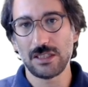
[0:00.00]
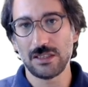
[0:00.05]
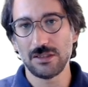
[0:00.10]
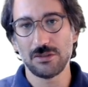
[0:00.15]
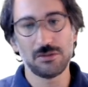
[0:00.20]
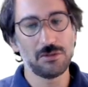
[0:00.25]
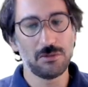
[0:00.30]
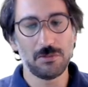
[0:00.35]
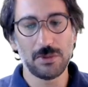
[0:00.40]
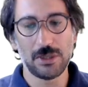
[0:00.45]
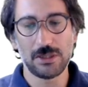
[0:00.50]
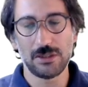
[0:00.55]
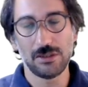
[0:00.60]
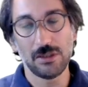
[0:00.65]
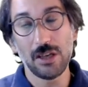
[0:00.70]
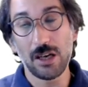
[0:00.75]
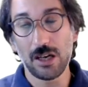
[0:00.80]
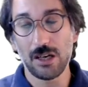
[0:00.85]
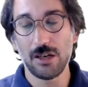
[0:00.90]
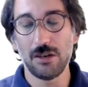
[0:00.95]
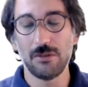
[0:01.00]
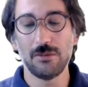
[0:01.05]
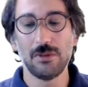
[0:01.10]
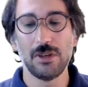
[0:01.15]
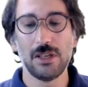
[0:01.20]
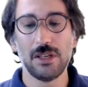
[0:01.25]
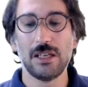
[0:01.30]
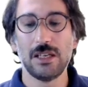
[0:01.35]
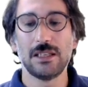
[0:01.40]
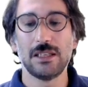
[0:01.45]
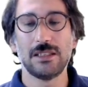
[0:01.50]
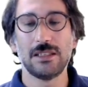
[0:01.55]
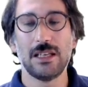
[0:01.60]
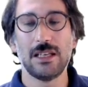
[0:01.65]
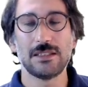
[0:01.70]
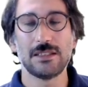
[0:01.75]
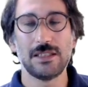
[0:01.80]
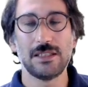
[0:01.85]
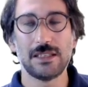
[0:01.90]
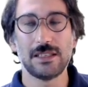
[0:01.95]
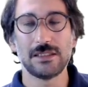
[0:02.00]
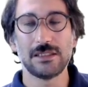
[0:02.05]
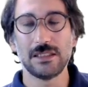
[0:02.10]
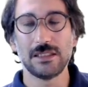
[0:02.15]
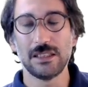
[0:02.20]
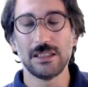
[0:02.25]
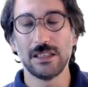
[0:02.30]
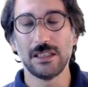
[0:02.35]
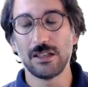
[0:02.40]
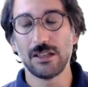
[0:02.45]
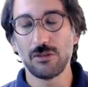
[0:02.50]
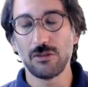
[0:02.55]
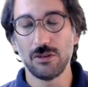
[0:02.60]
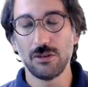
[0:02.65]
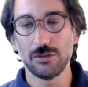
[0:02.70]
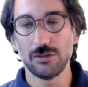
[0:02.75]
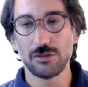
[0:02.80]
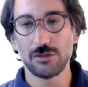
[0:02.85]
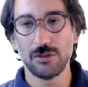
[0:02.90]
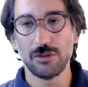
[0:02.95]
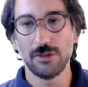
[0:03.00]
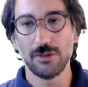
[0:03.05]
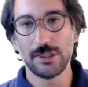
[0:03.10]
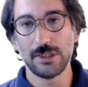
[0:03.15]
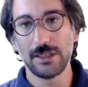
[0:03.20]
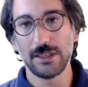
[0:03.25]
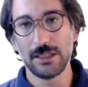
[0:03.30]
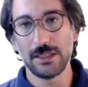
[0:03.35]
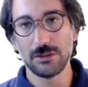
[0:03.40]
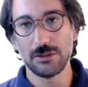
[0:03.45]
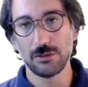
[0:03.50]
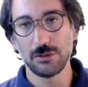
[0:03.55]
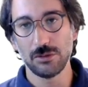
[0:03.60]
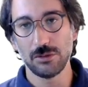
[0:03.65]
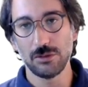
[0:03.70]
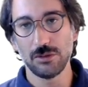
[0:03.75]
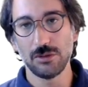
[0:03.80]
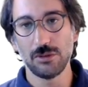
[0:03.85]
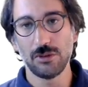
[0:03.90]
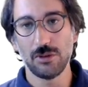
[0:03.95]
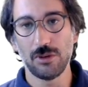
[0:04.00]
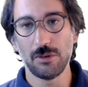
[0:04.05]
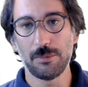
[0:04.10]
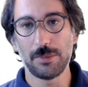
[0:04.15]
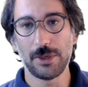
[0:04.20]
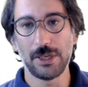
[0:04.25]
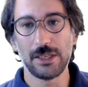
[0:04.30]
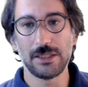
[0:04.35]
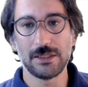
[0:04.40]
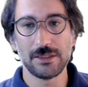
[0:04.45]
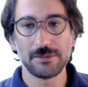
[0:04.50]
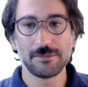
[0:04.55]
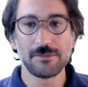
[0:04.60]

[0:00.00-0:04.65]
So how does that controller needs to operate?